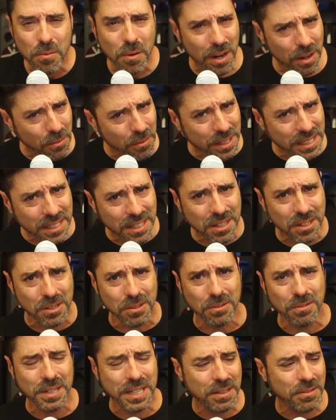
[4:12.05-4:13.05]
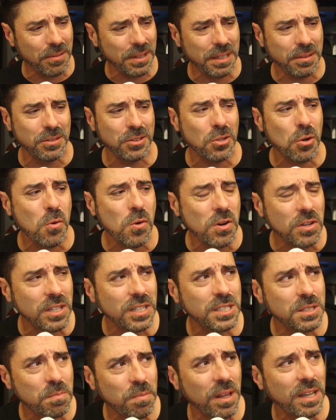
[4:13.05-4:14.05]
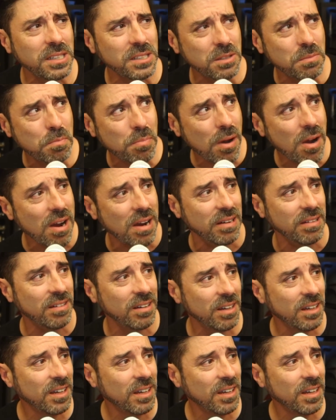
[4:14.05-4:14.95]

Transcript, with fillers: What did we do? We tore this place apart.